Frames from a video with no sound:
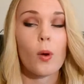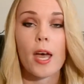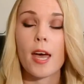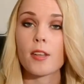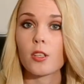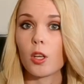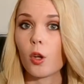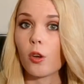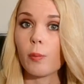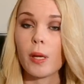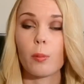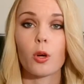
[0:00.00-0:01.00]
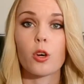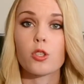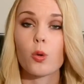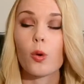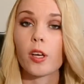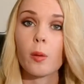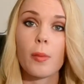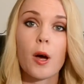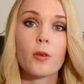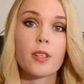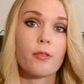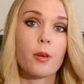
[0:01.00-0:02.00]
and a lot of people are talking
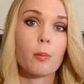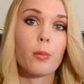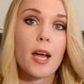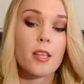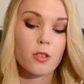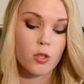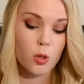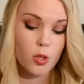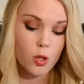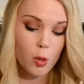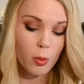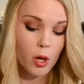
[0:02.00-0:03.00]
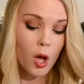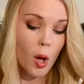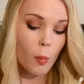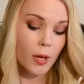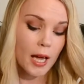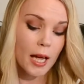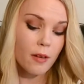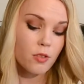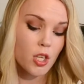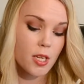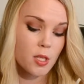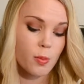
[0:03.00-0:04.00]
about different brands on YouTube, but I have
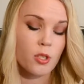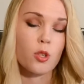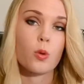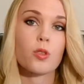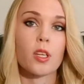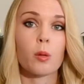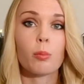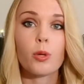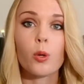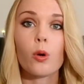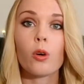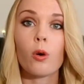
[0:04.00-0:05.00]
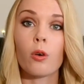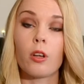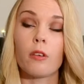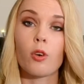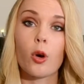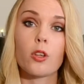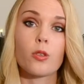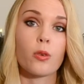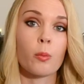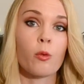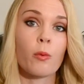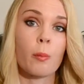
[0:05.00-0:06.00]
just been using pure olive oil to
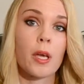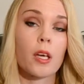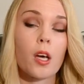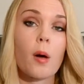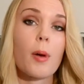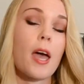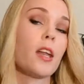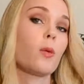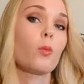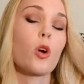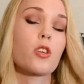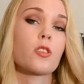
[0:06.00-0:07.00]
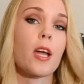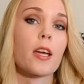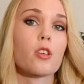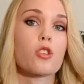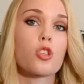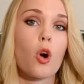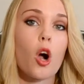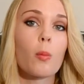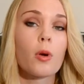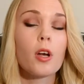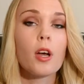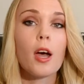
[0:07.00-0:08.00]
remove my makeup and it works like a
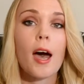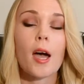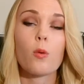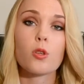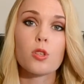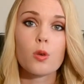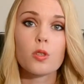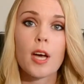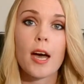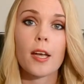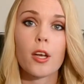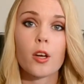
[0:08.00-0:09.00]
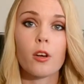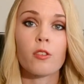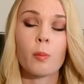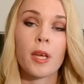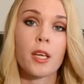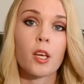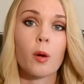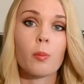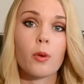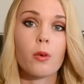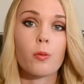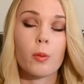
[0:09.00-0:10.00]
charm. I was so tired of the makeup
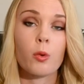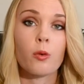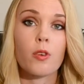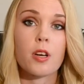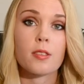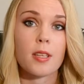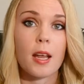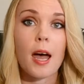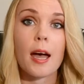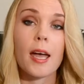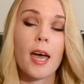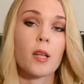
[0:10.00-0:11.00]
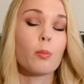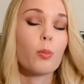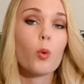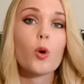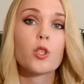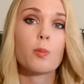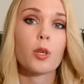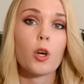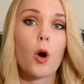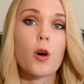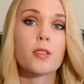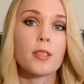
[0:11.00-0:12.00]
removers that I had bought
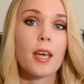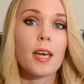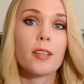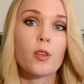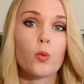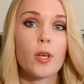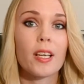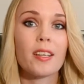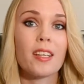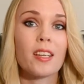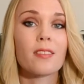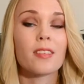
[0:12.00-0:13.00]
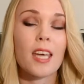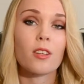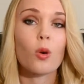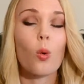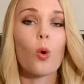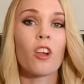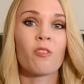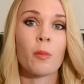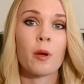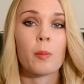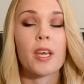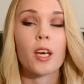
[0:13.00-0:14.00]
because they really didn't get all of
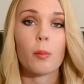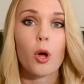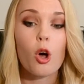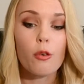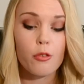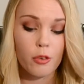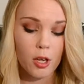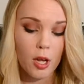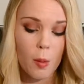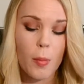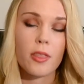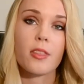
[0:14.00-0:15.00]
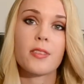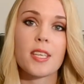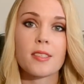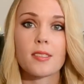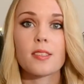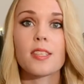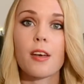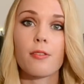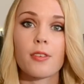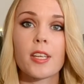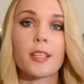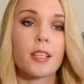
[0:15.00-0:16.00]
my makeup off, but this
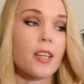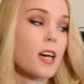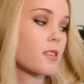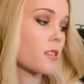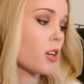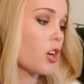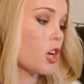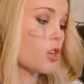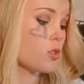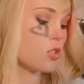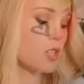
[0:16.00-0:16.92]
definitely does. You